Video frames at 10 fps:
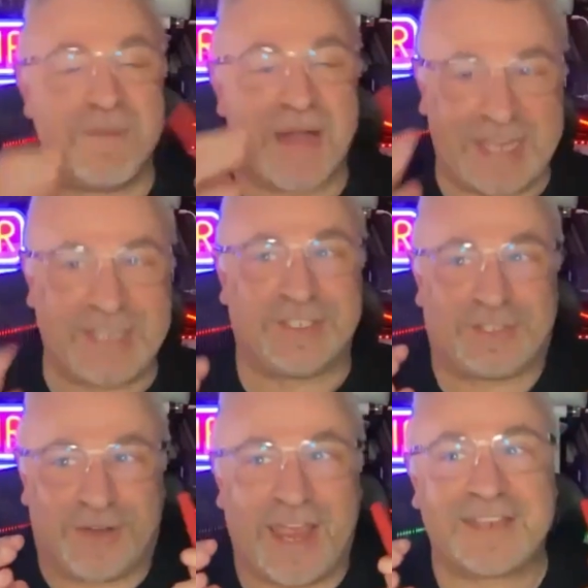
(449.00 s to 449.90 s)
major
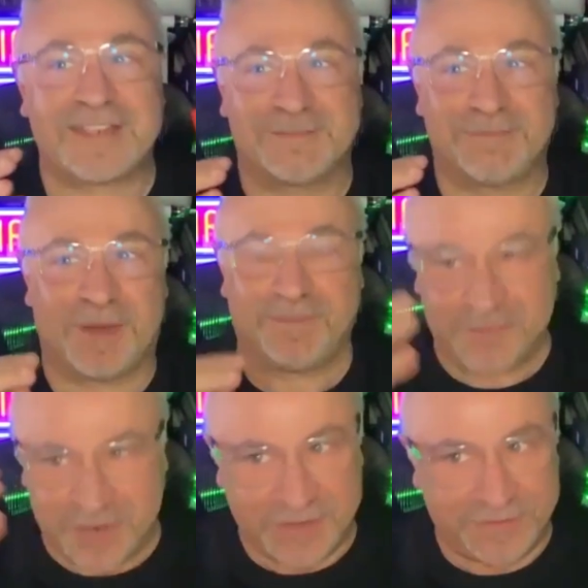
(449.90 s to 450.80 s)
tracks, but
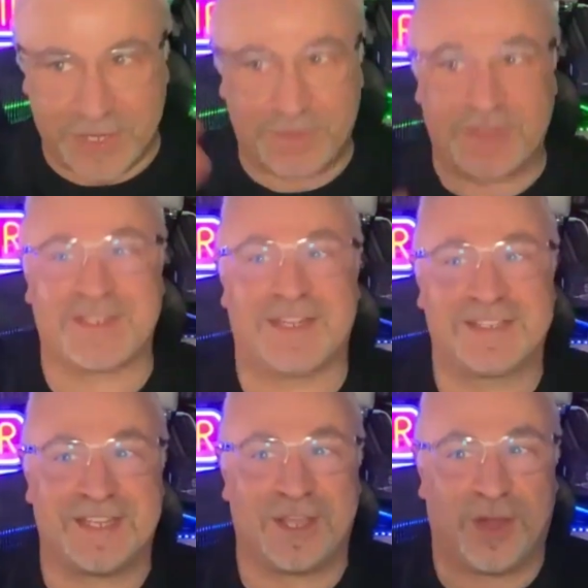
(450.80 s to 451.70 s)
if anyone's
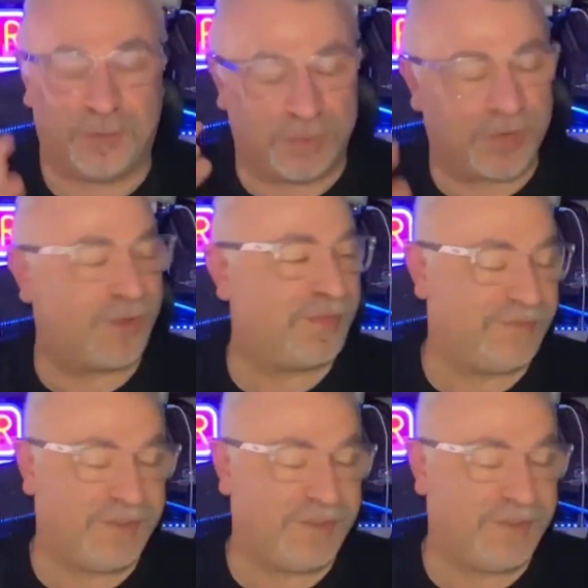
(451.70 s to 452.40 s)
listening, I'll put it on the